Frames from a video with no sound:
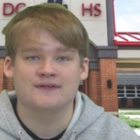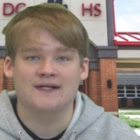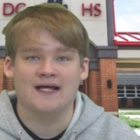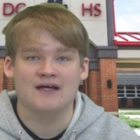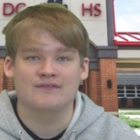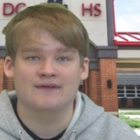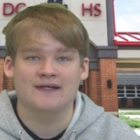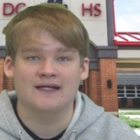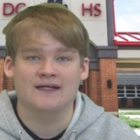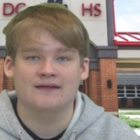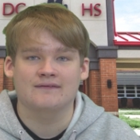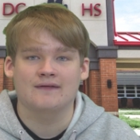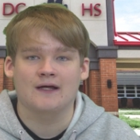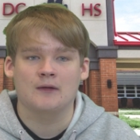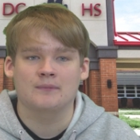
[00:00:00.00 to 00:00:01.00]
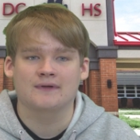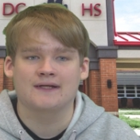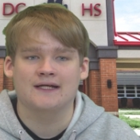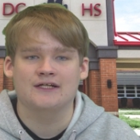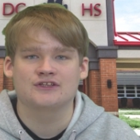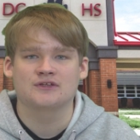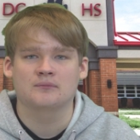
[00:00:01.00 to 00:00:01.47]
navigate the
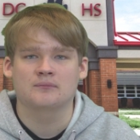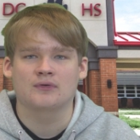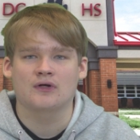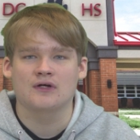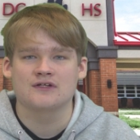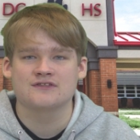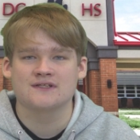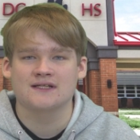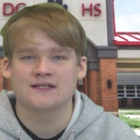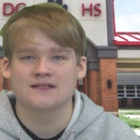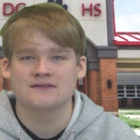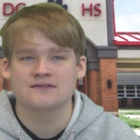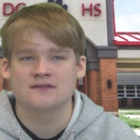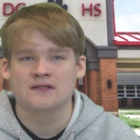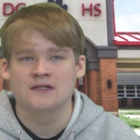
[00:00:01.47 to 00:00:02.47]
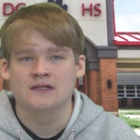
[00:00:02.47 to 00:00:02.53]
application process